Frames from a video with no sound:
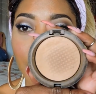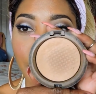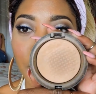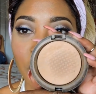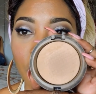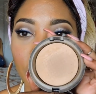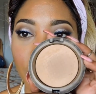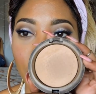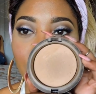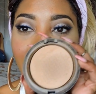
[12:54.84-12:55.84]

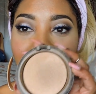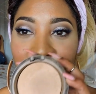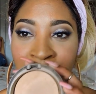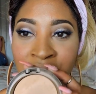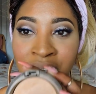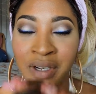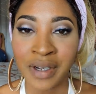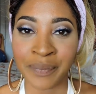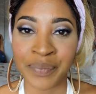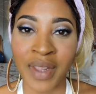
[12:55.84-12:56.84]
mineral powder,
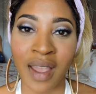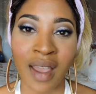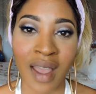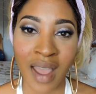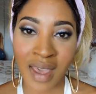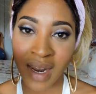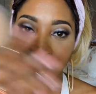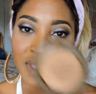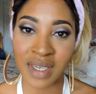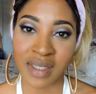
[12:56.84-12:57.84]
and
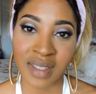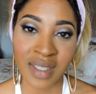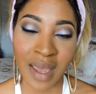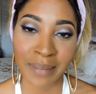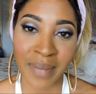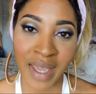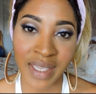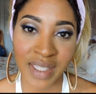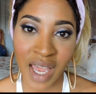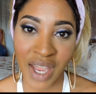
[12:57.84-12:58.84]
I'm just going to set my
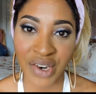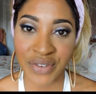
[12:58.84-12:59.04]
entire